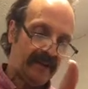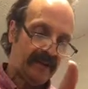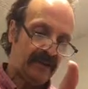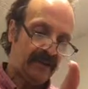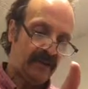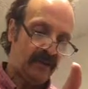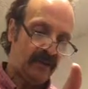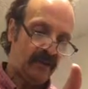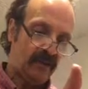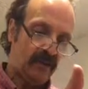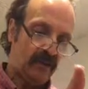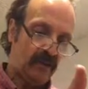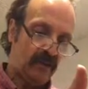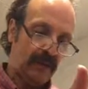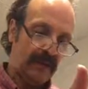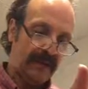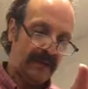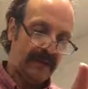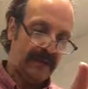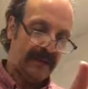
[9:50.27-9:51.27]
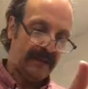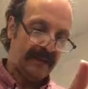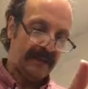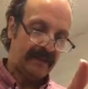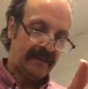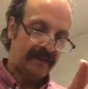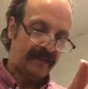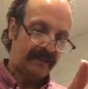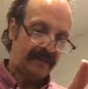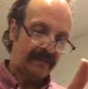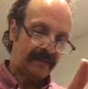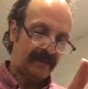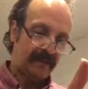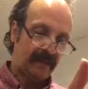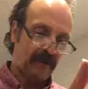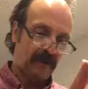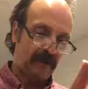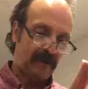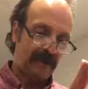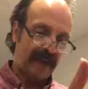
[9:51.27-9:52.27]
do
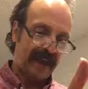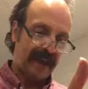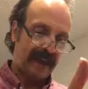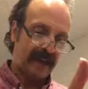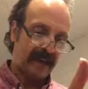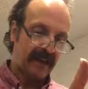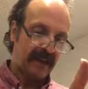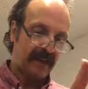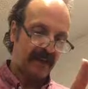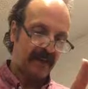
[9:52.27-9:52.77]
prefer organic.